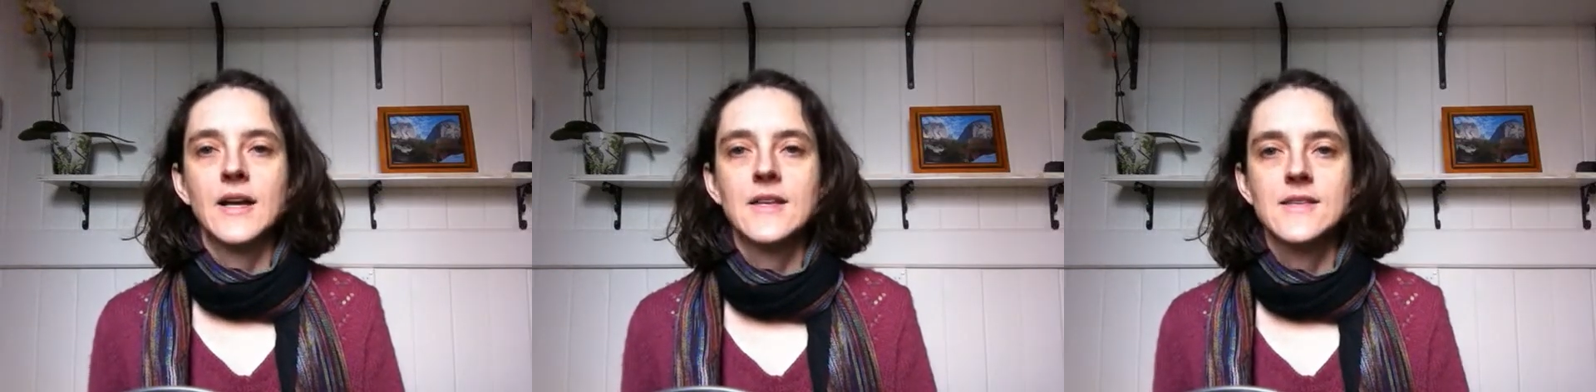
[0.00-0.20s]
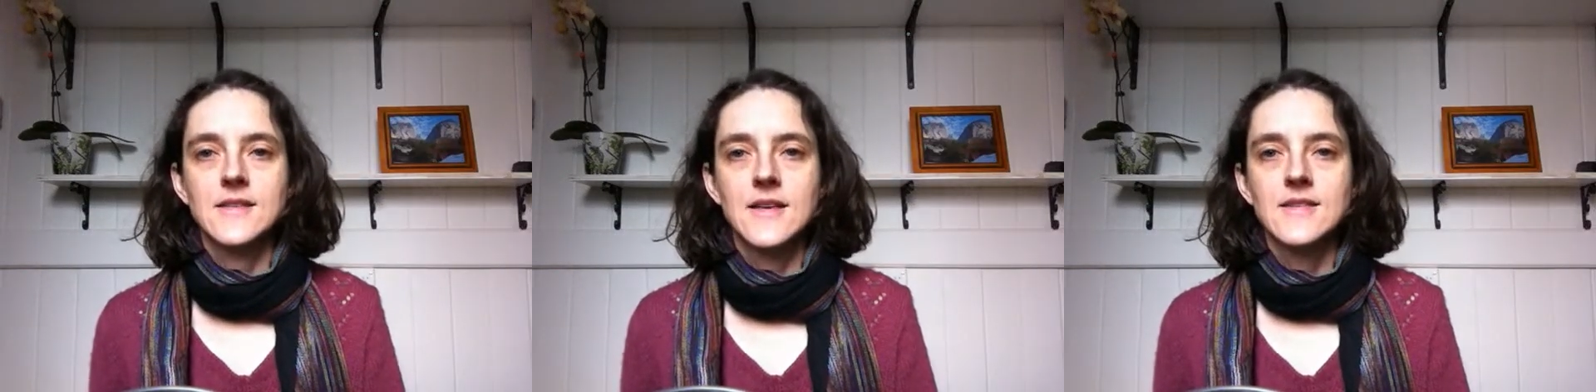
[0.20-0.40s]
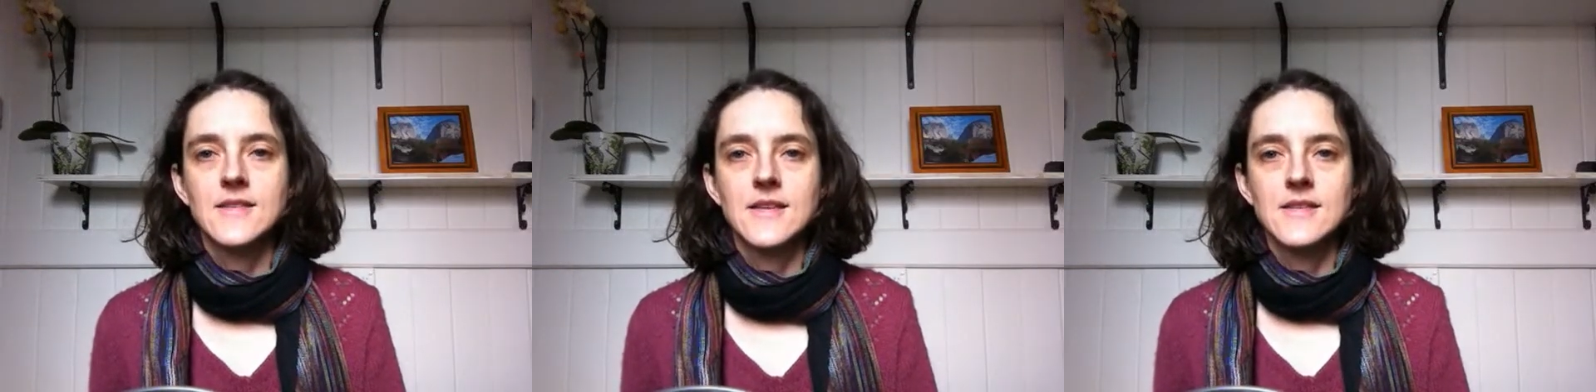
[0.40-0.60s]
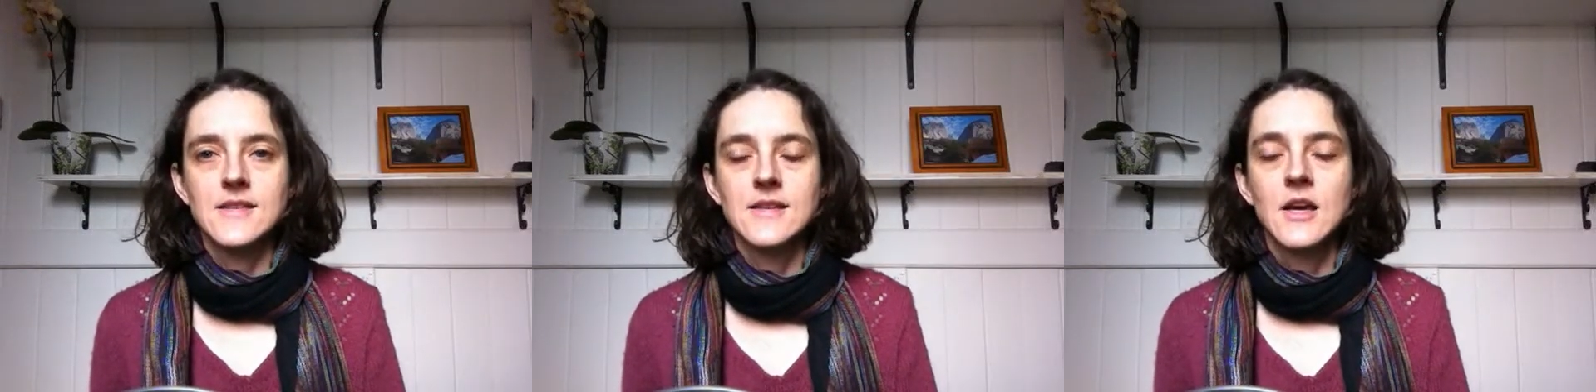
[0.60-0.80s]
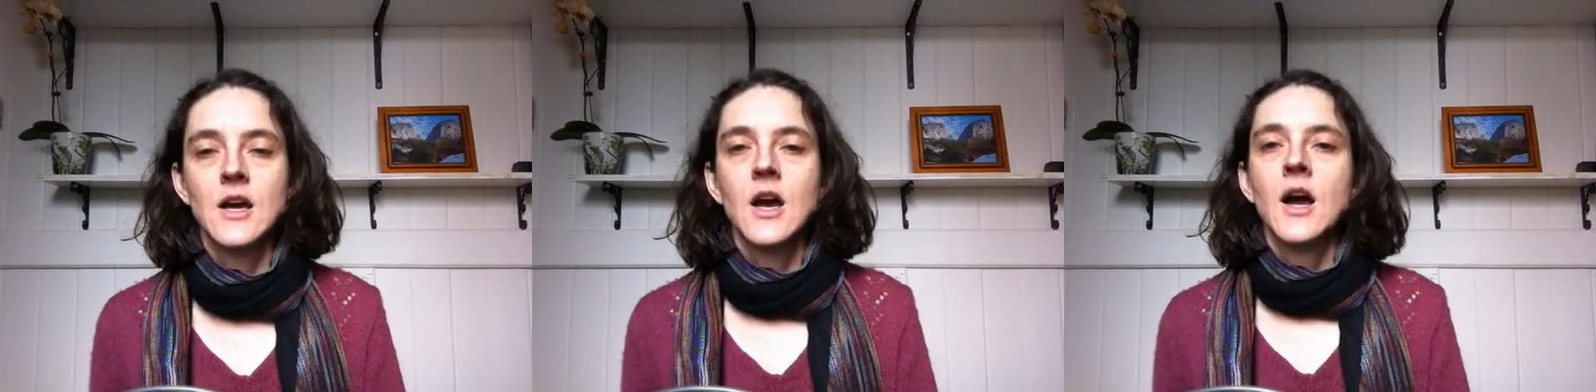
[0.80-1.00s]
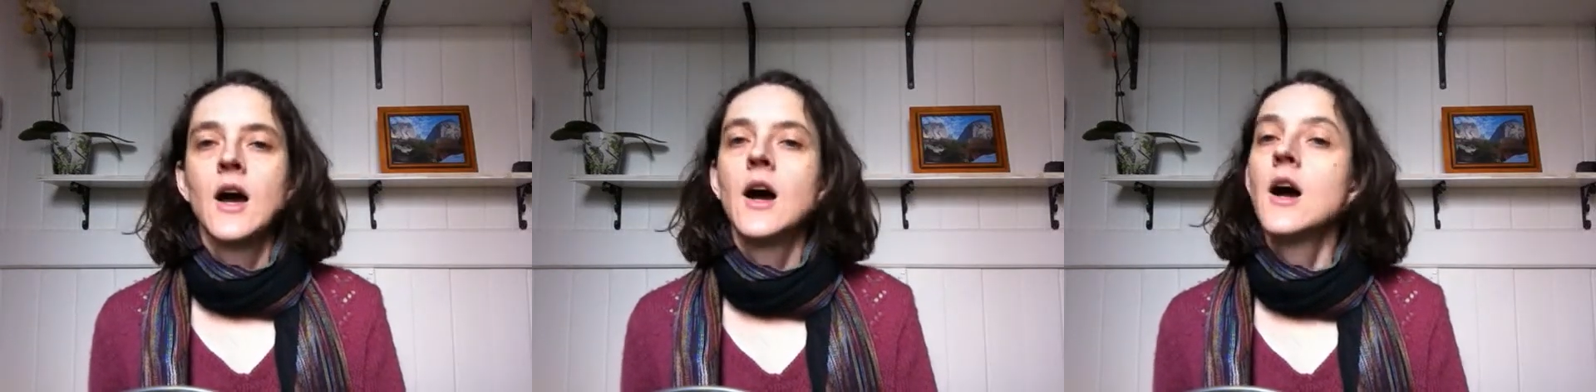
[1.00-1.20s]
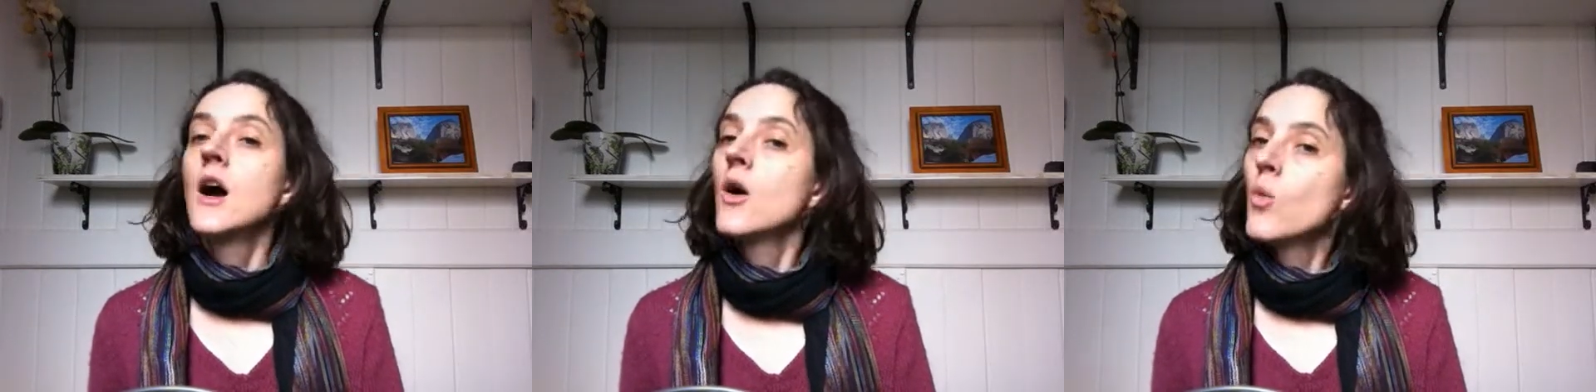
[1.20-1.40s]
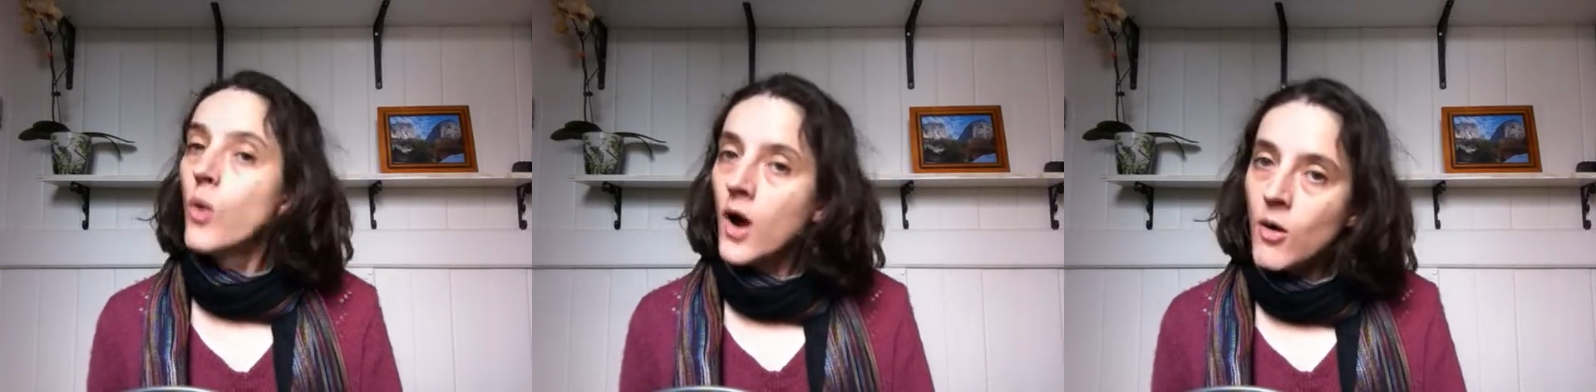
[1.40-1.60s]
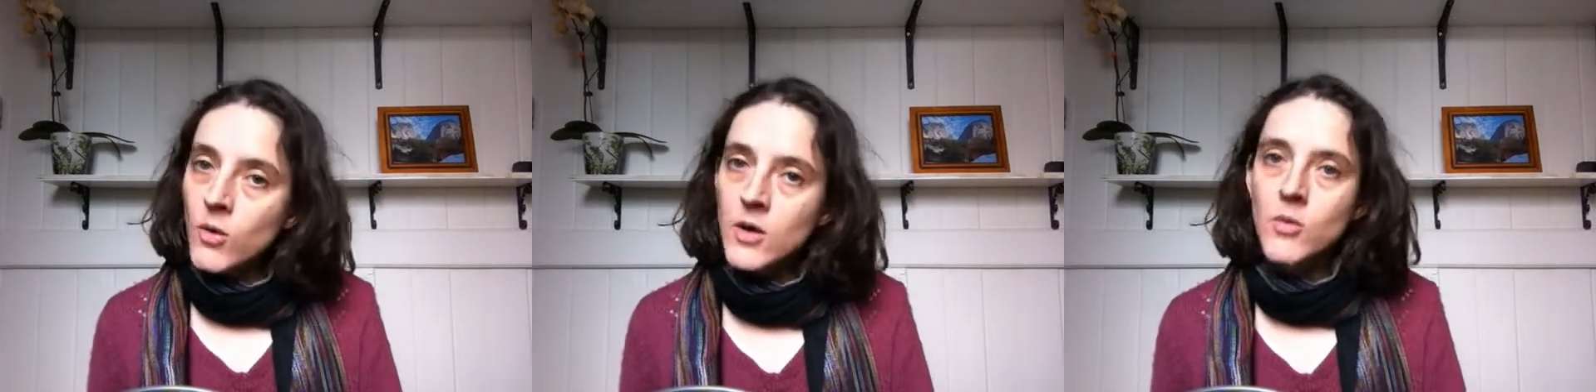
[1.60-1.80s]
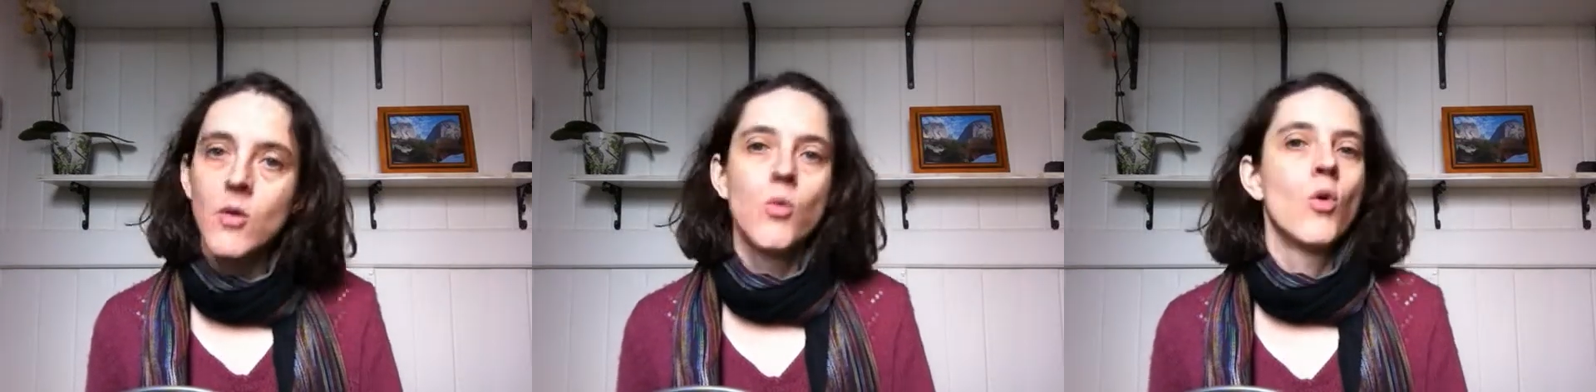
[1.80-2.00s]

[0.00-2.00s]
consensus, while we were